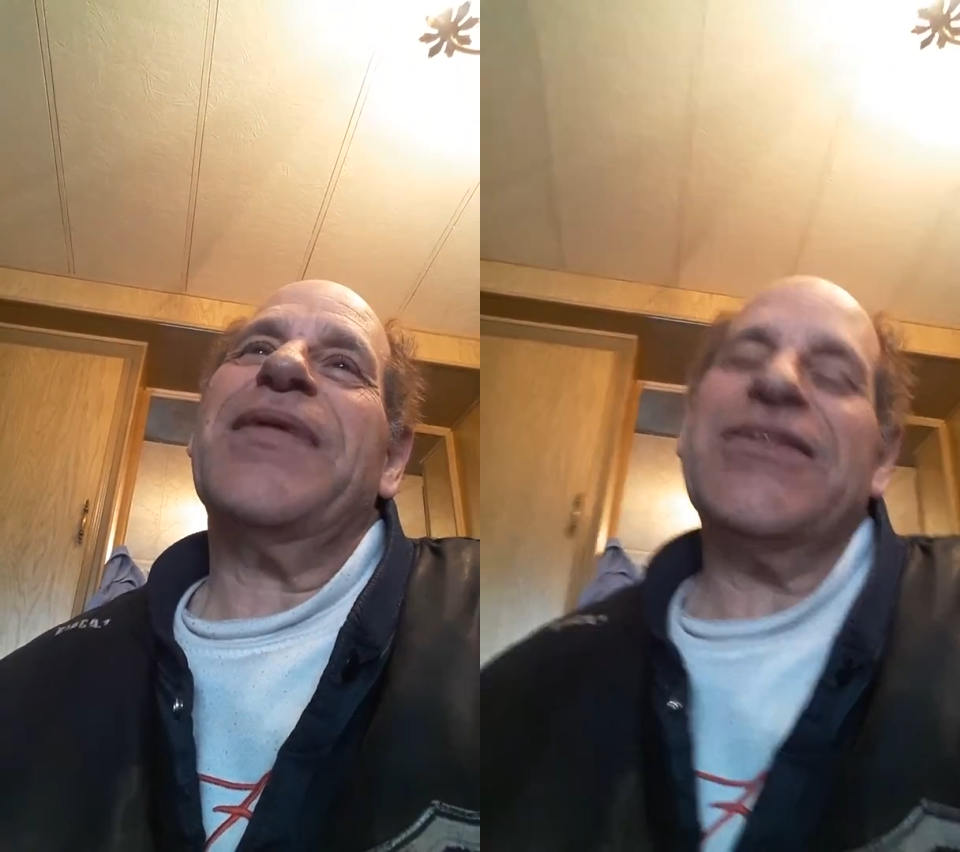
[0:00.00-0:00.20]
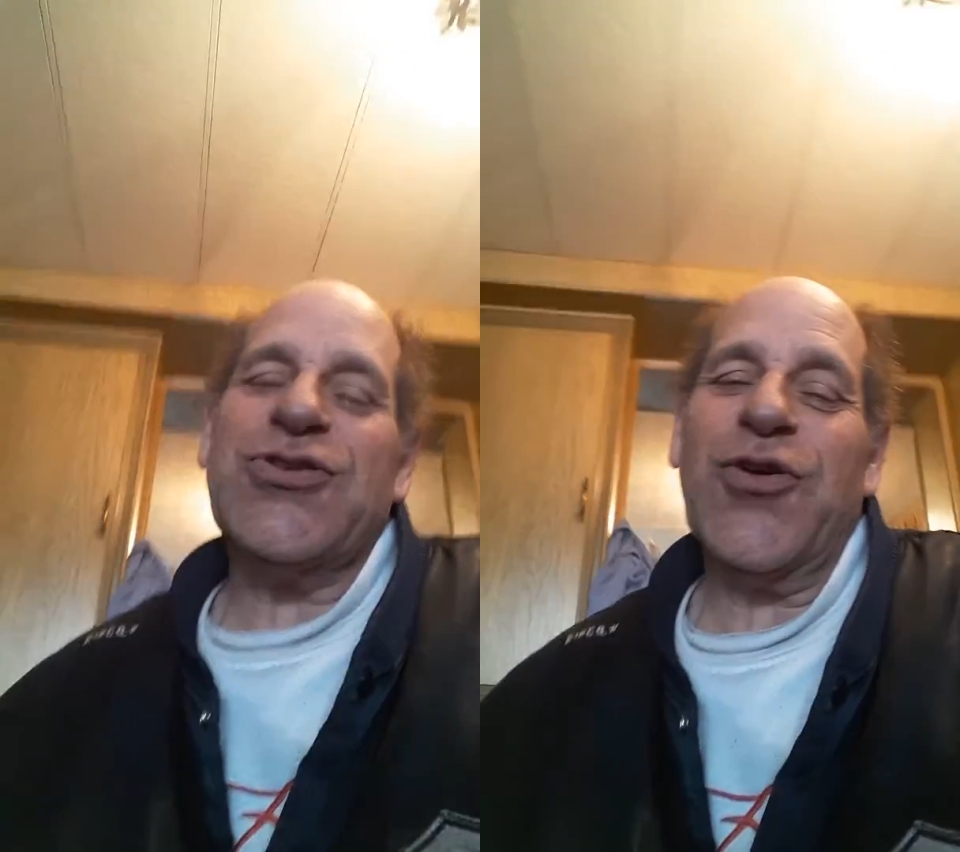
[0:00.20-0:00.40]

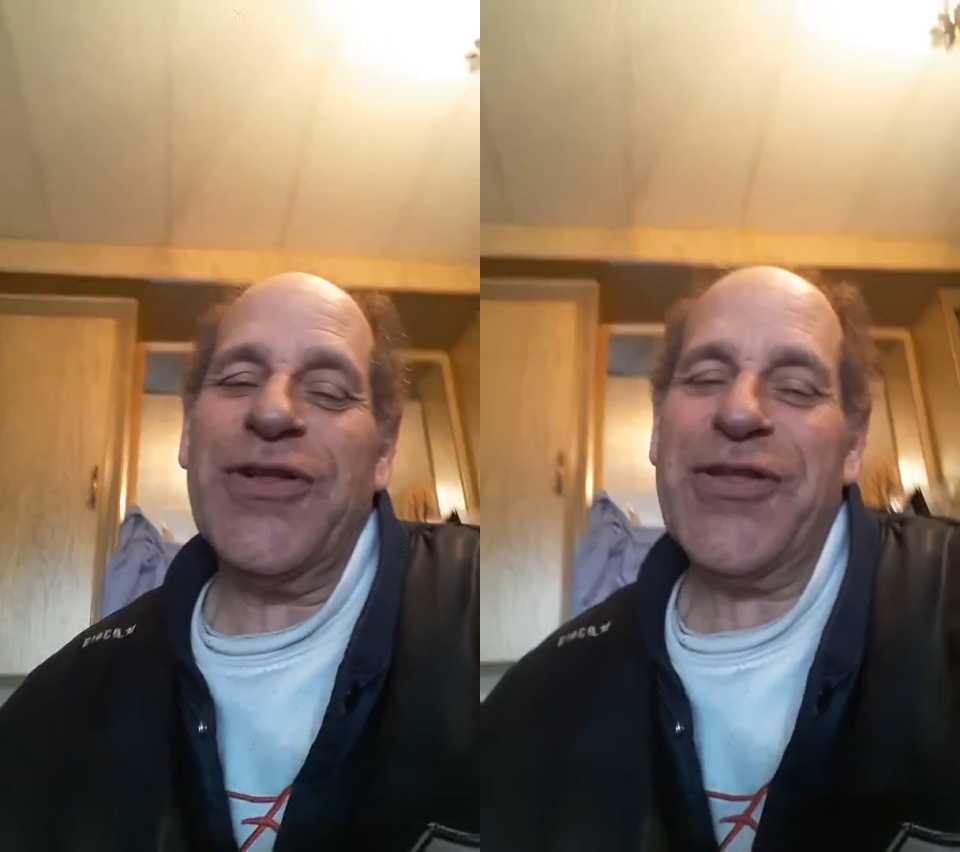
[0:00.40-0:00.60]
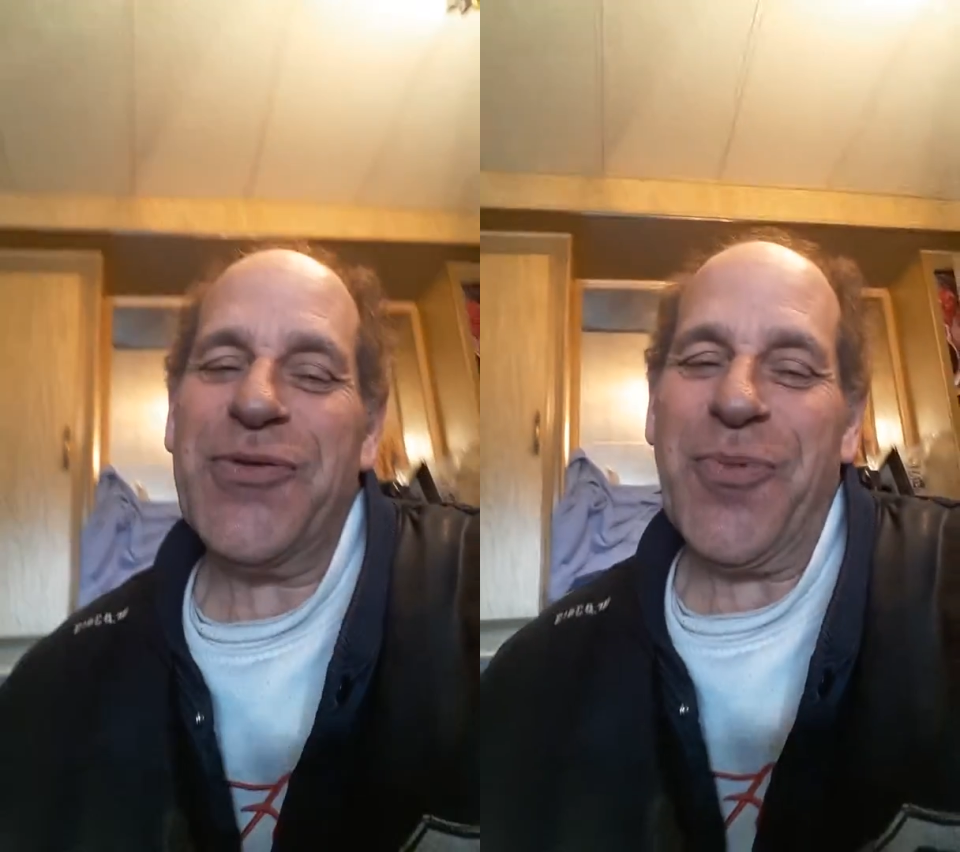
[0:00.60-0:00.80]
It's early in the